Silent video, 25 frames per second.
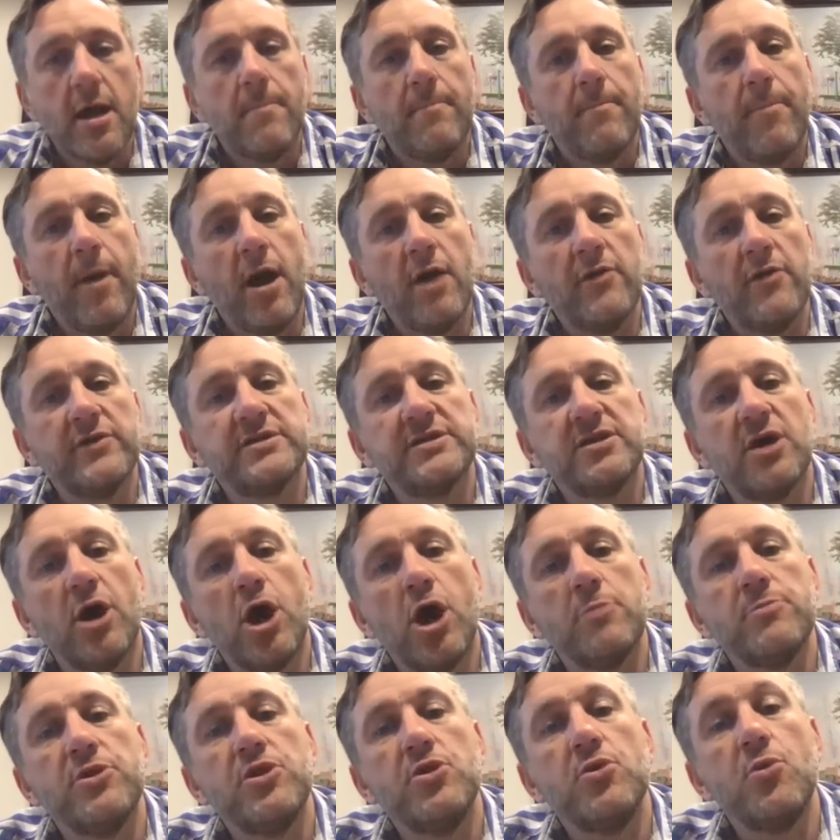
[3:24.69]
by the
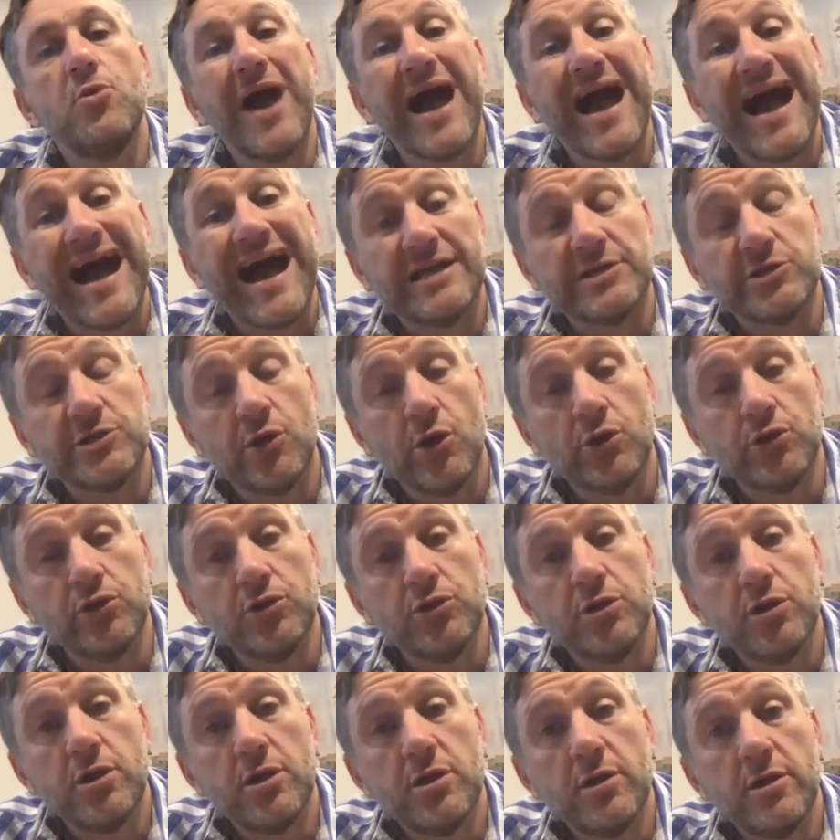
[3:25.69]
time you add
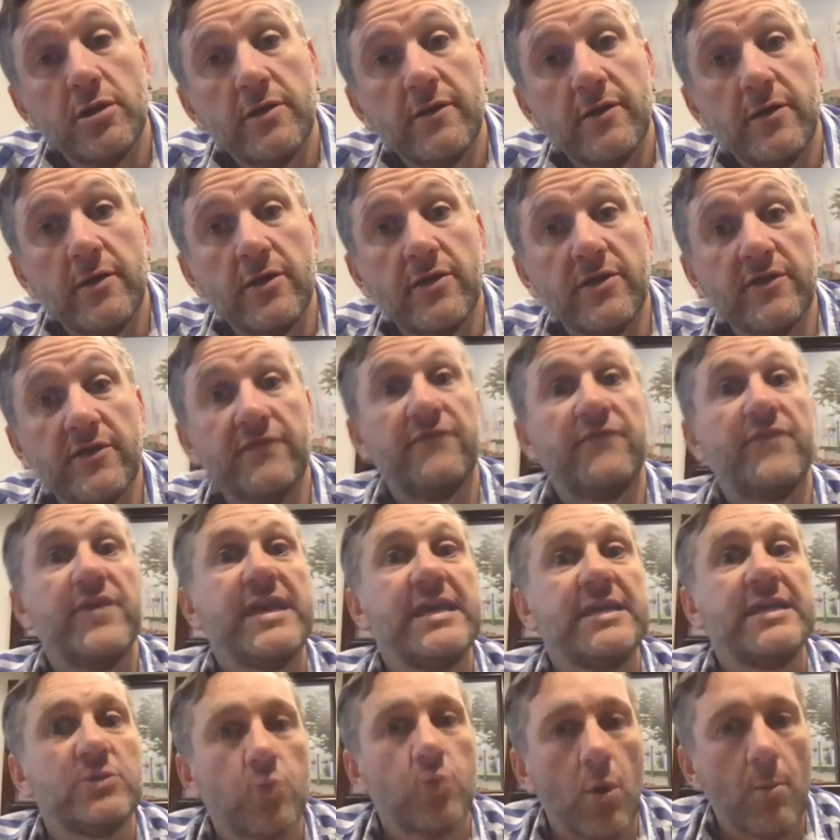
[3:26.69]
on the
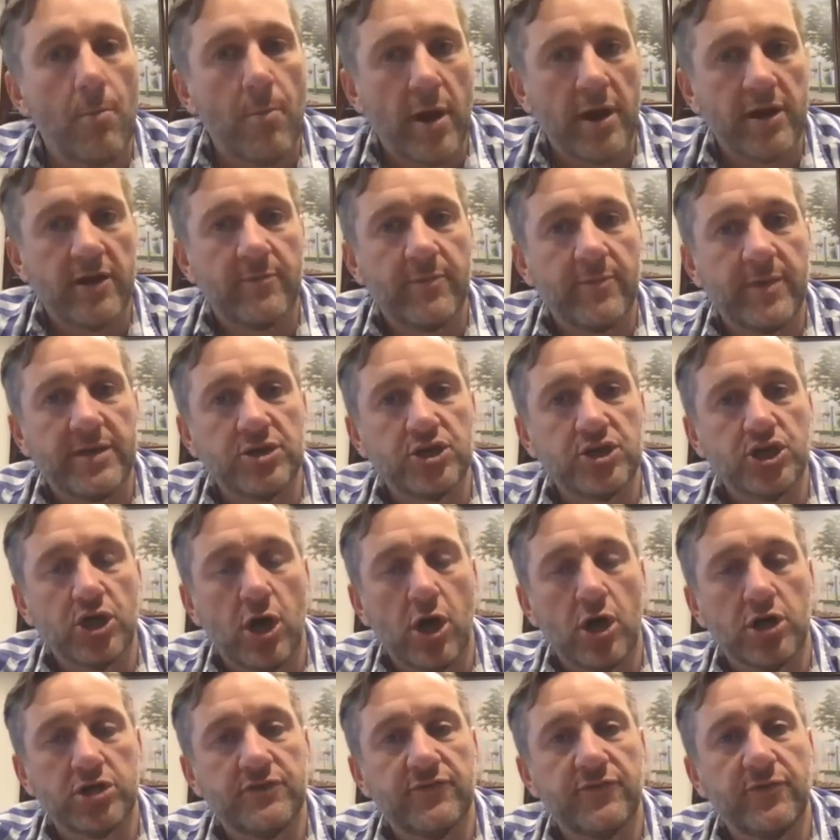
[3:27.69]
fees, what might have been
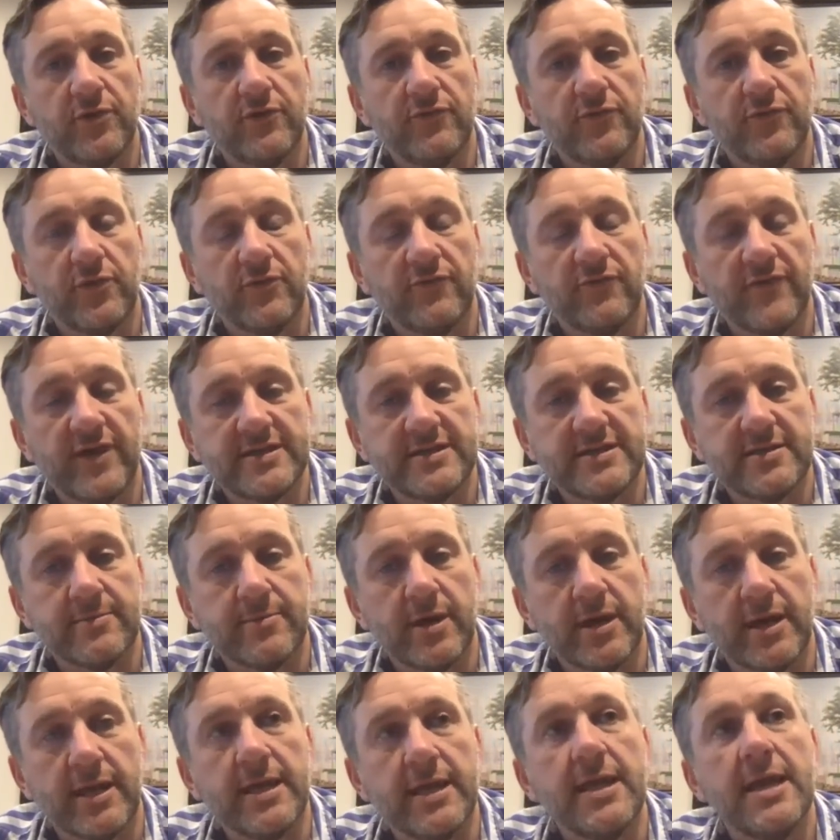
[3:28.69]
charged for you if you invest the
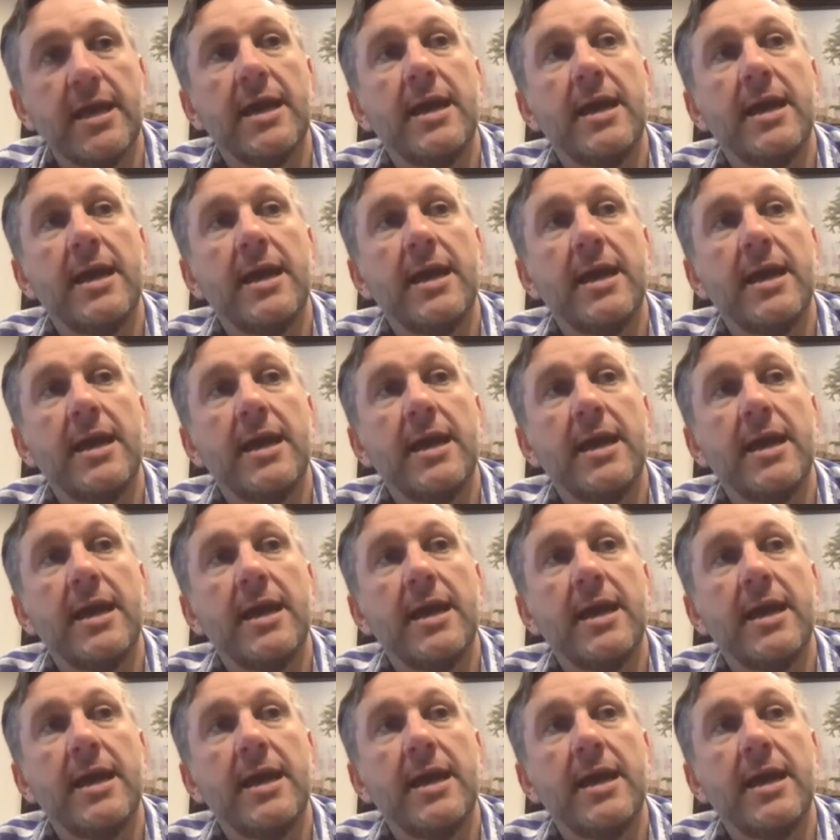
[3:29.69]
money,